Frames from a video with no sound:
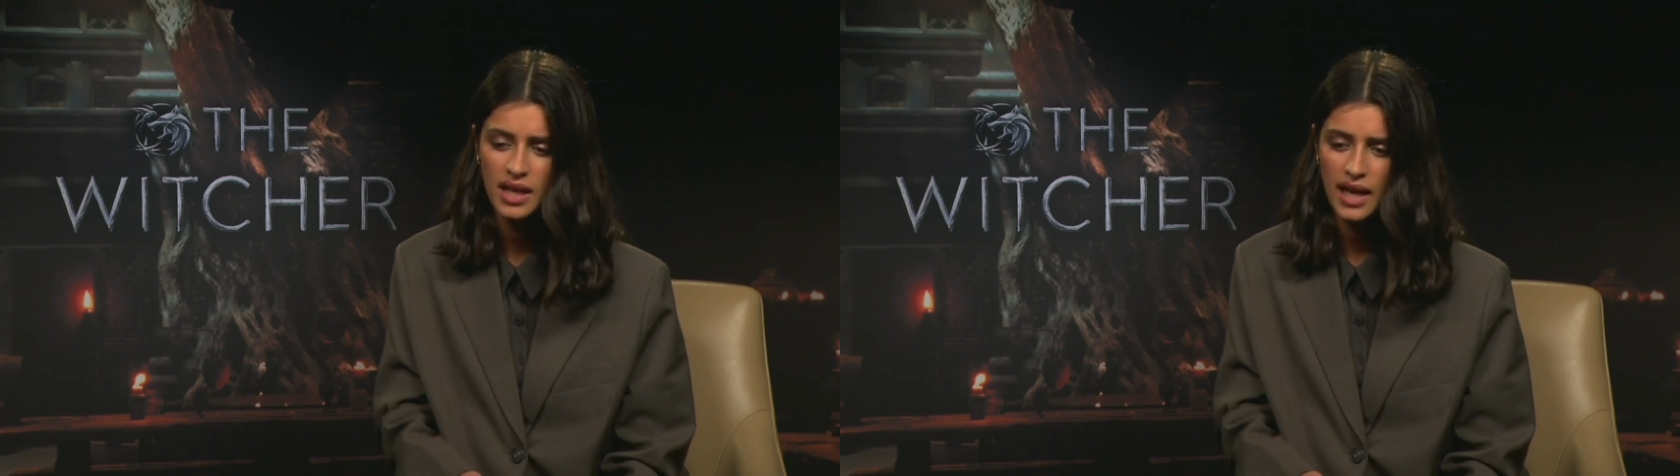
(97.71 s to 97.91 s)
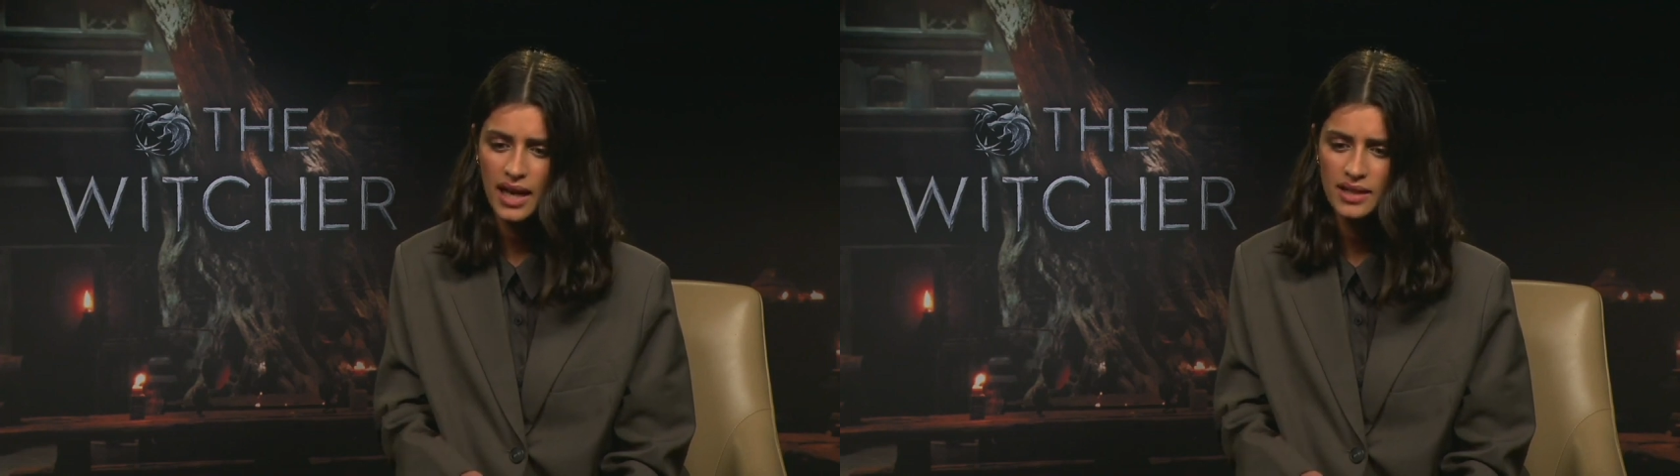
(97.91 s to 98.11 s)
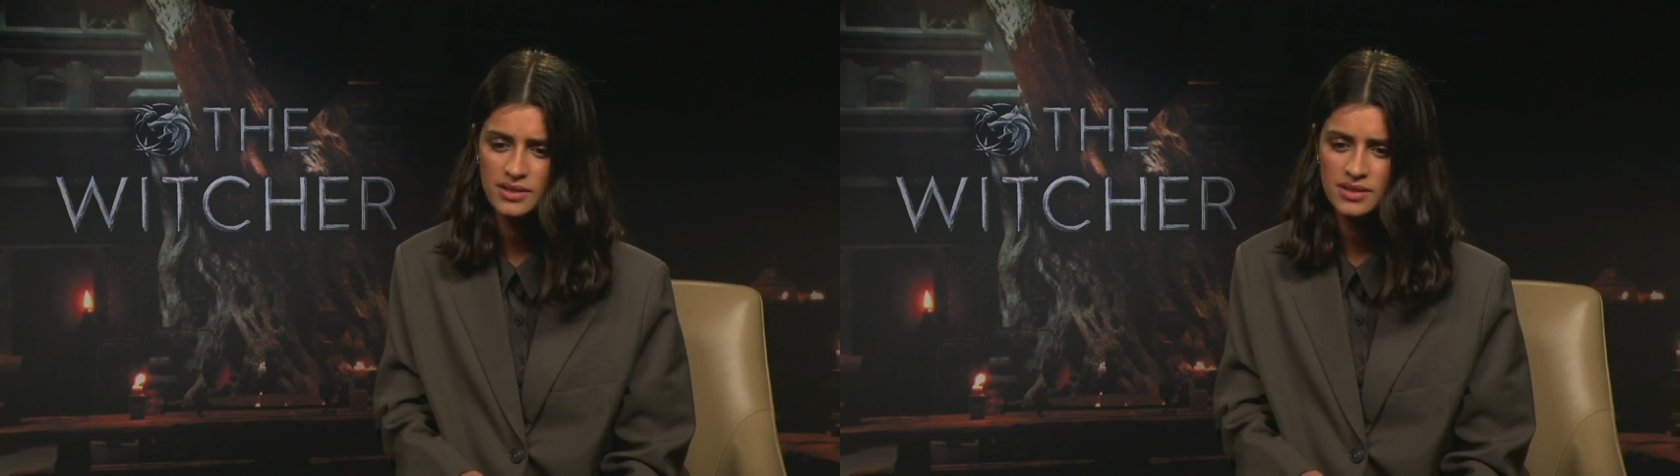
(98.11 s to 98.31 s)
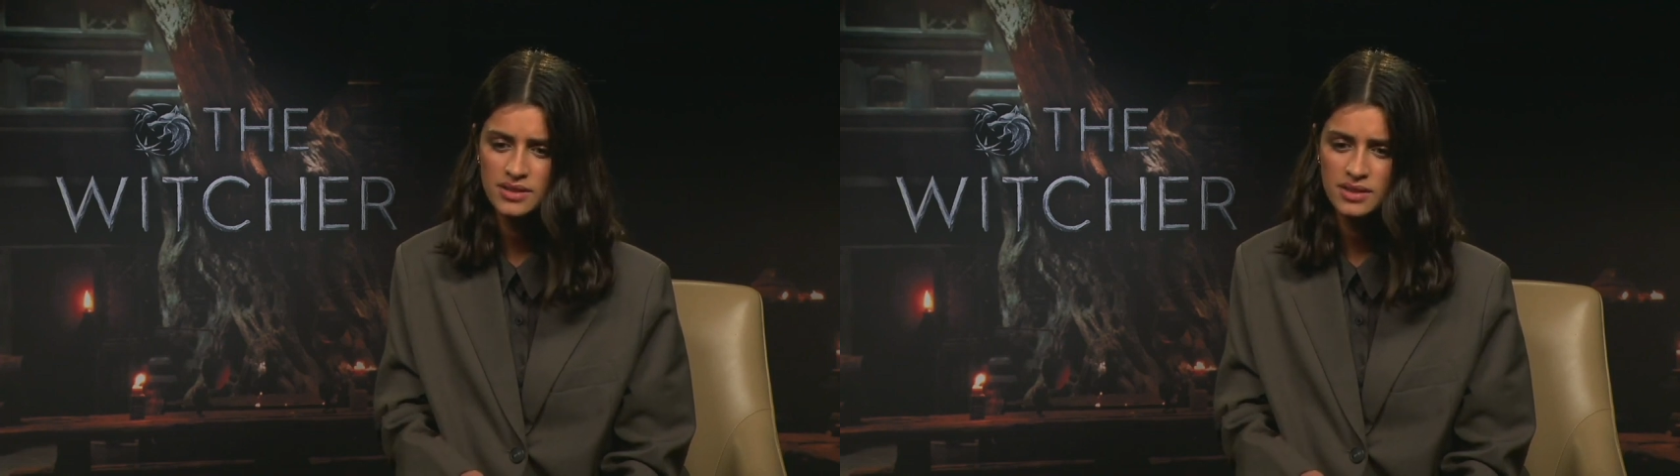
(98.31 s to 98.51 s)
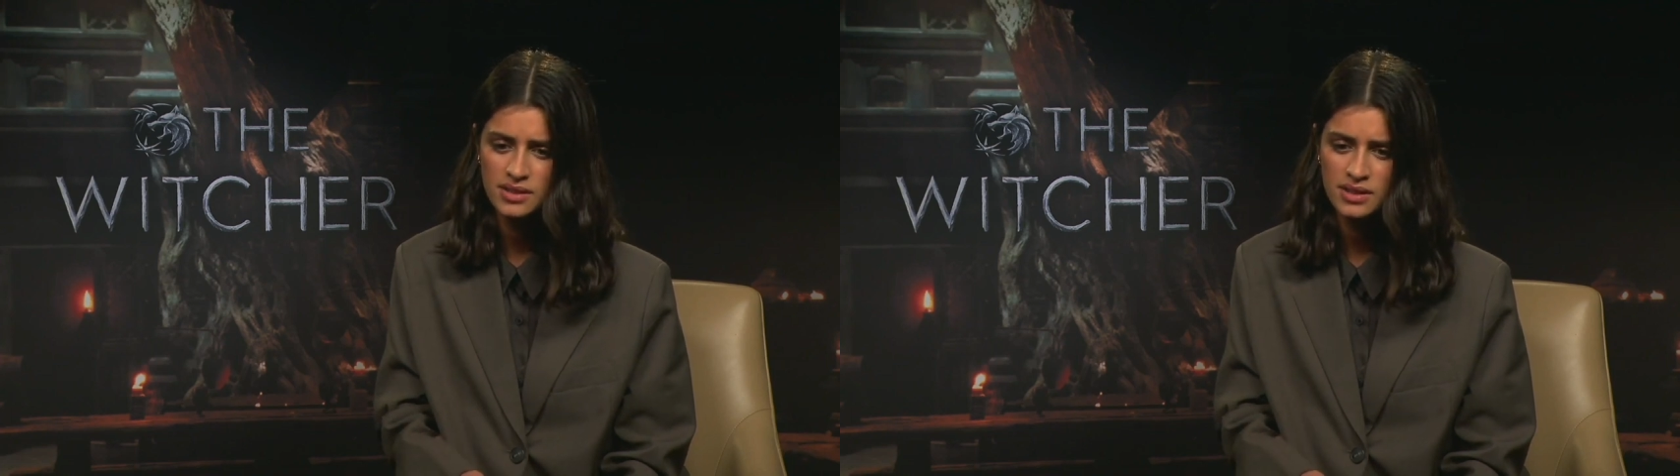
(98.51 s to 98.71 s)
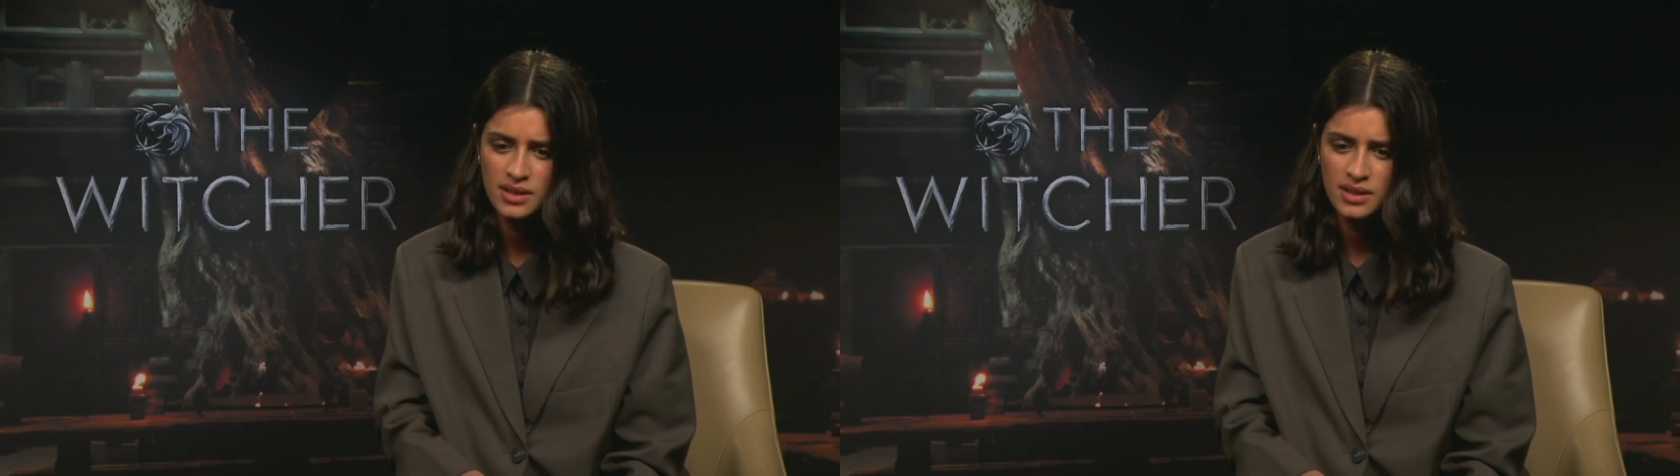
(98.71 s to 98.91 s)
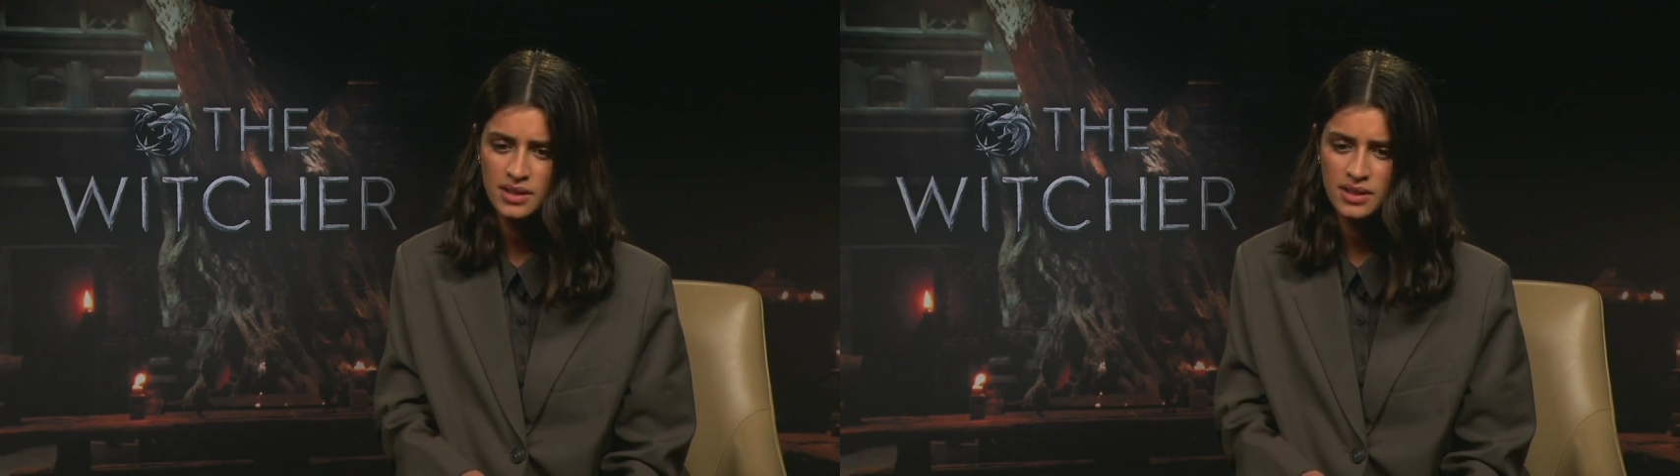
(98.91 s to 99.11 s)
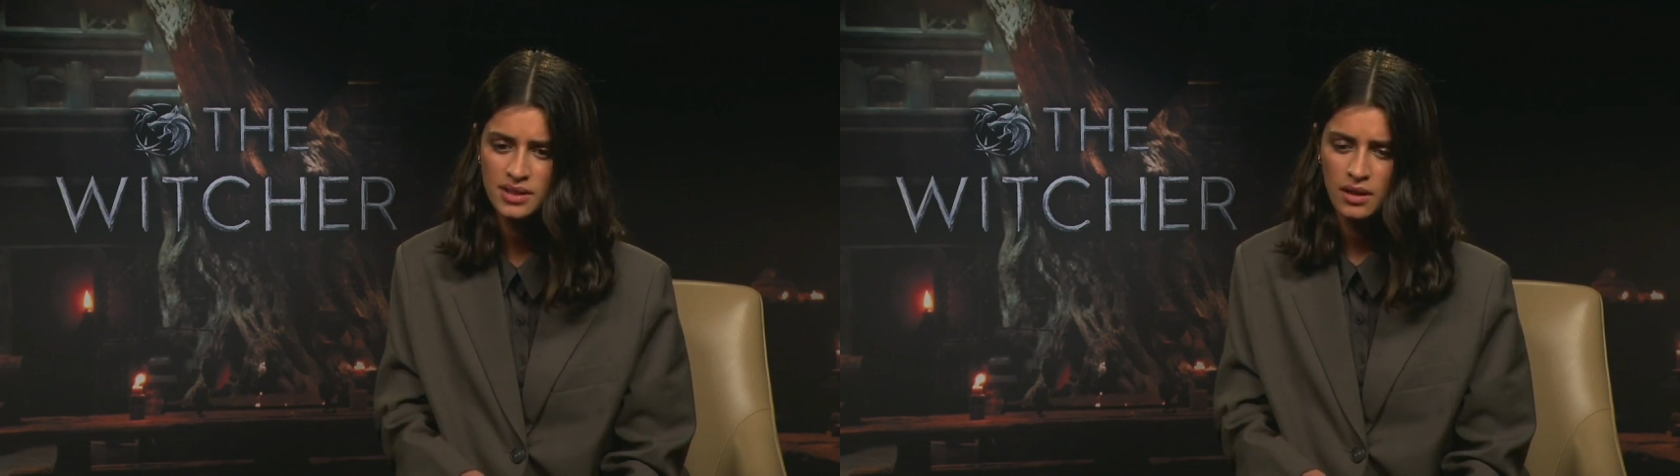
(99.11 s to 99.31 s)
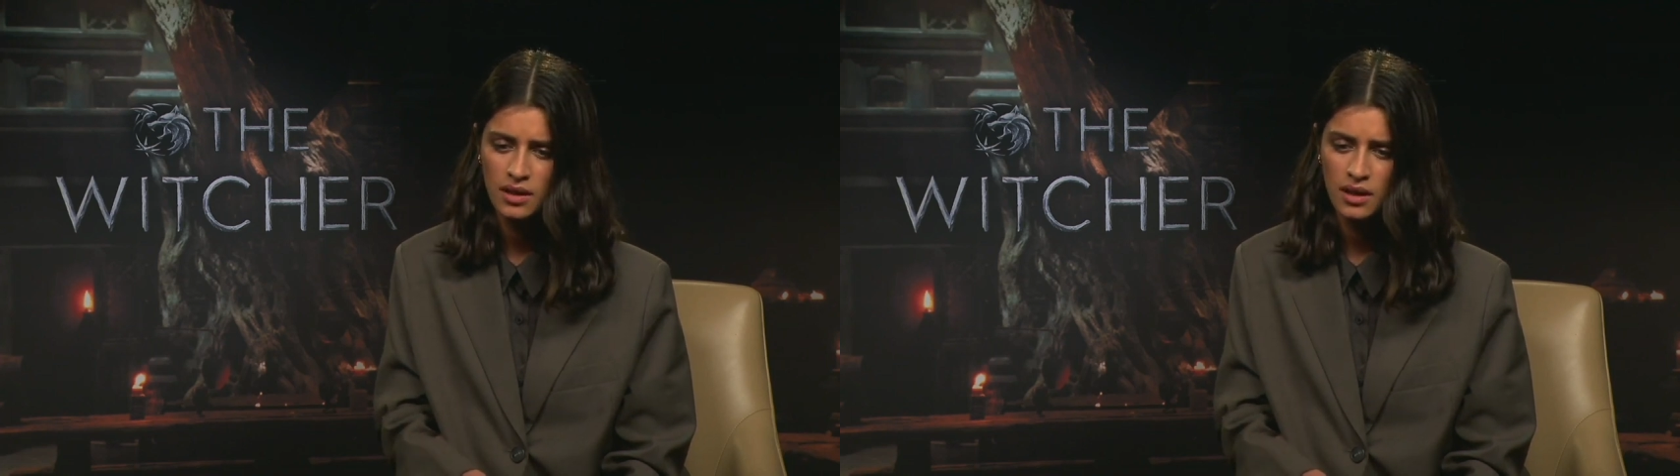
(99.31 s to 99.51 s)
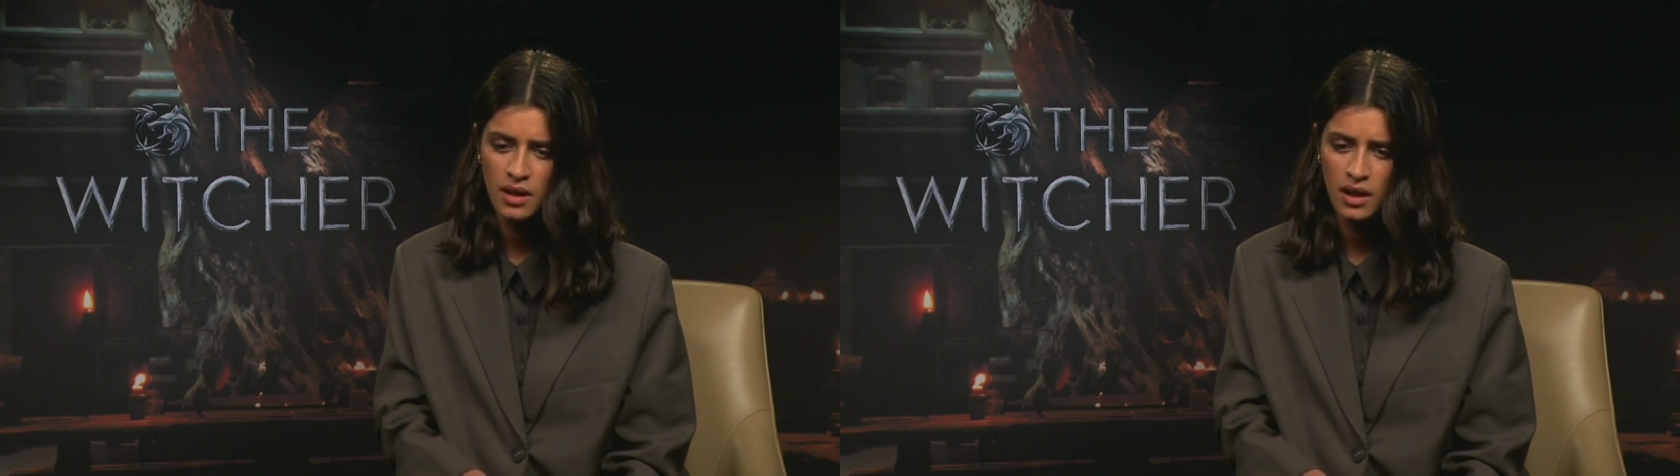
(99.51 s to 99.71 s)
And
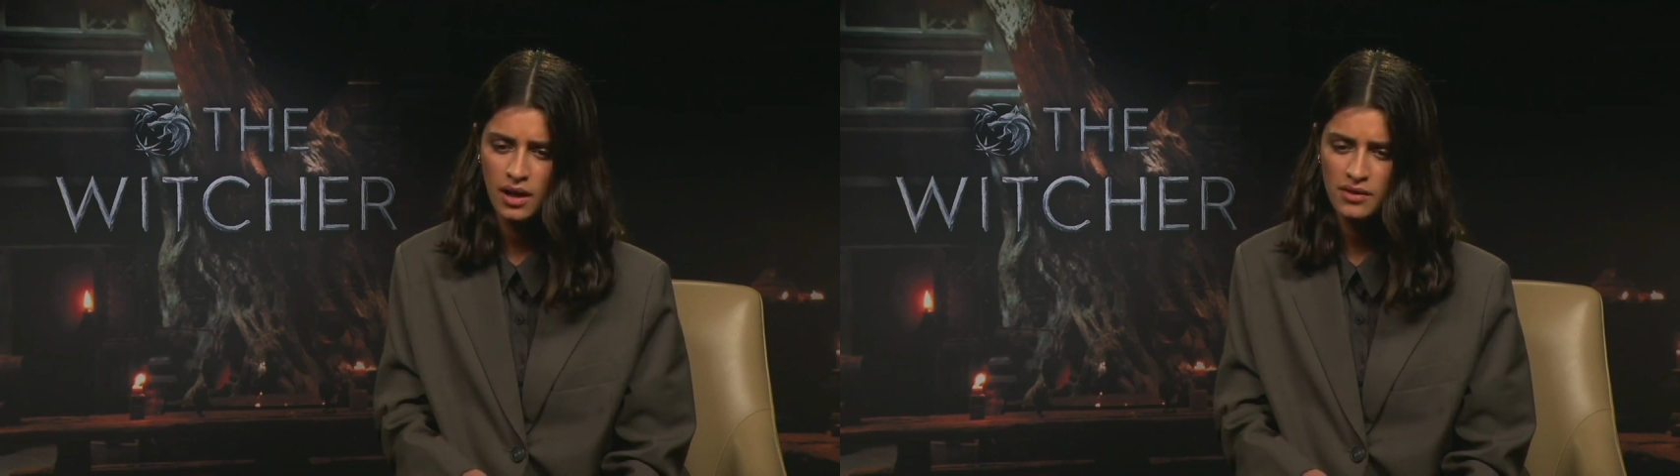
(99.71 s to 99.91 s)
I